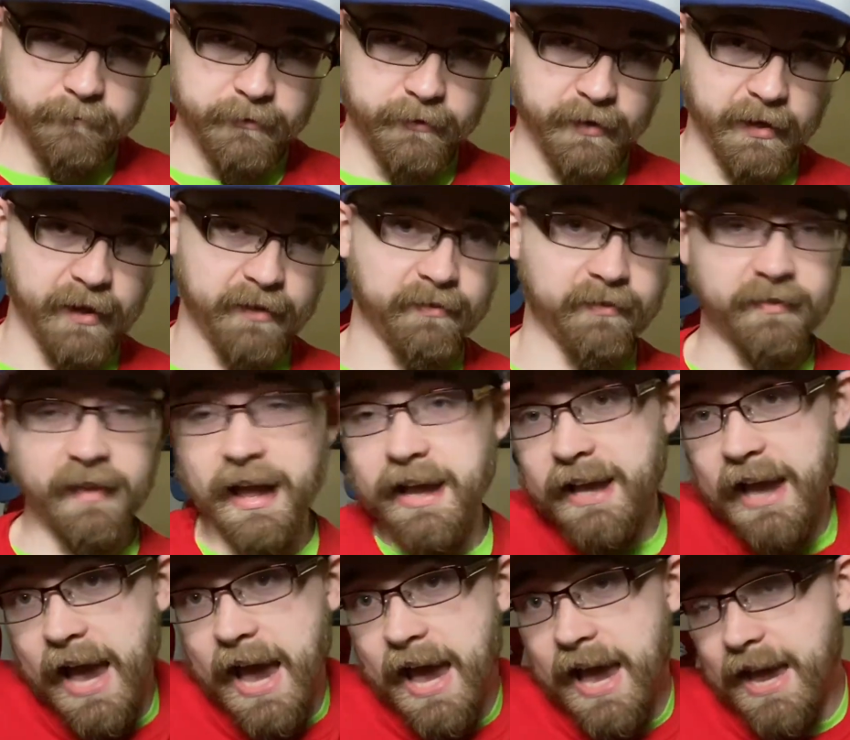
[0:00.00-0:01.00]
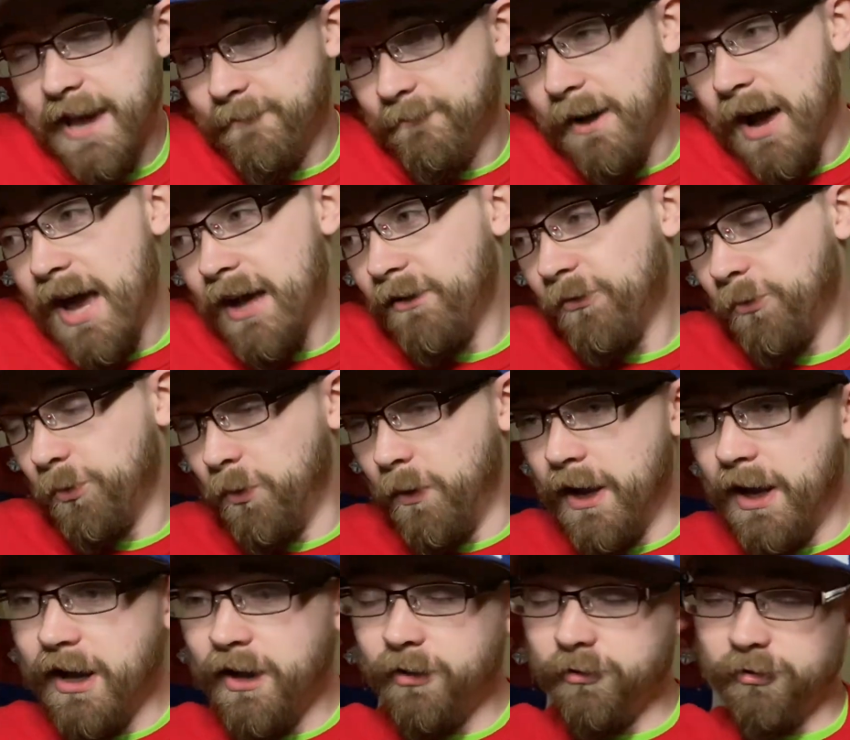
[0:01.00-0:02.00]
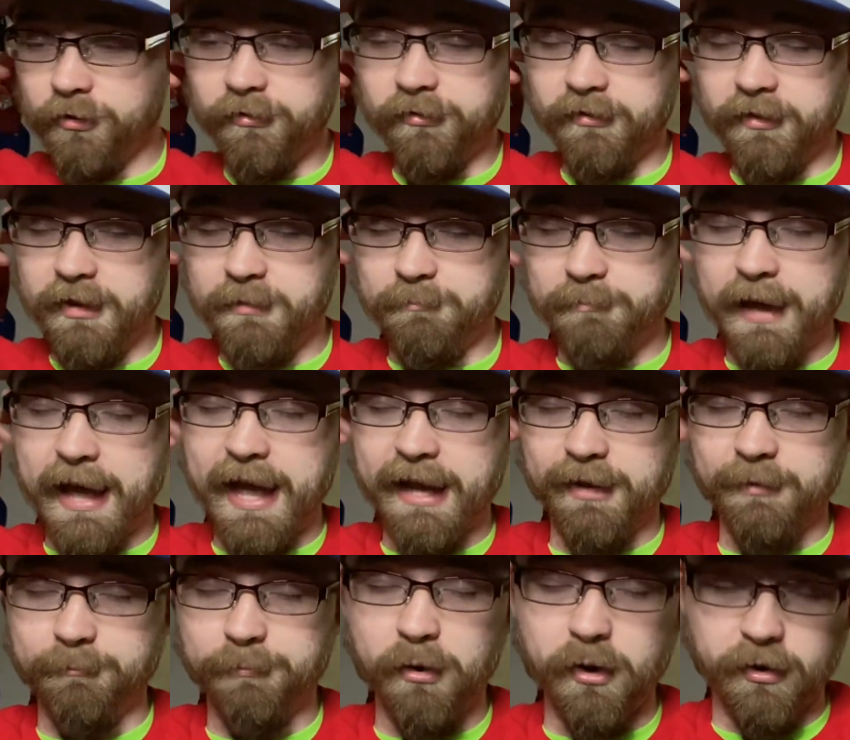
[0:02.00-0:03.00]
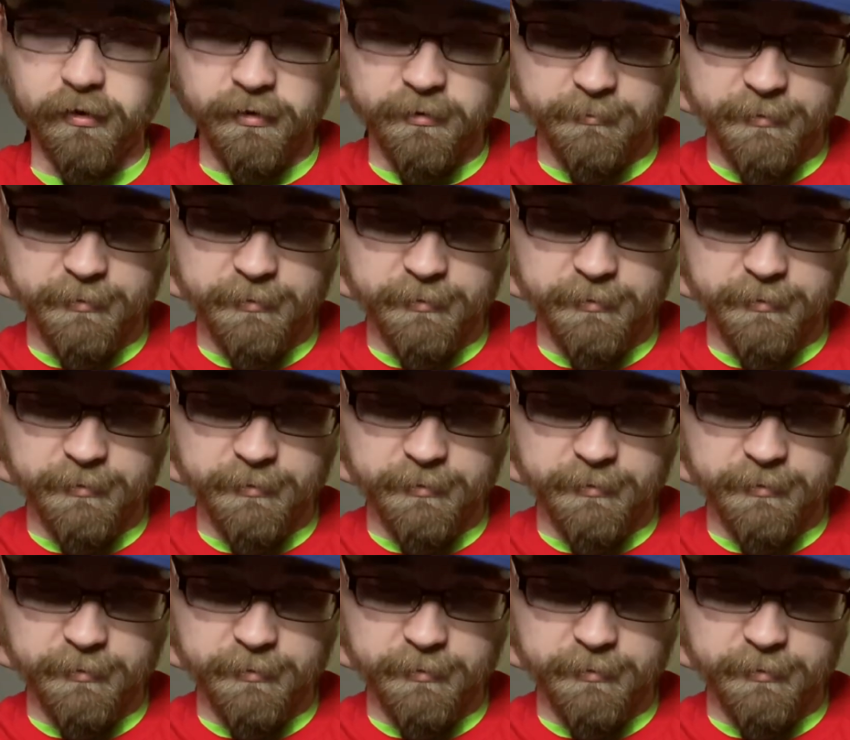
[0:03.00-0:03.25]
and say, hey, might as well just sit back and park the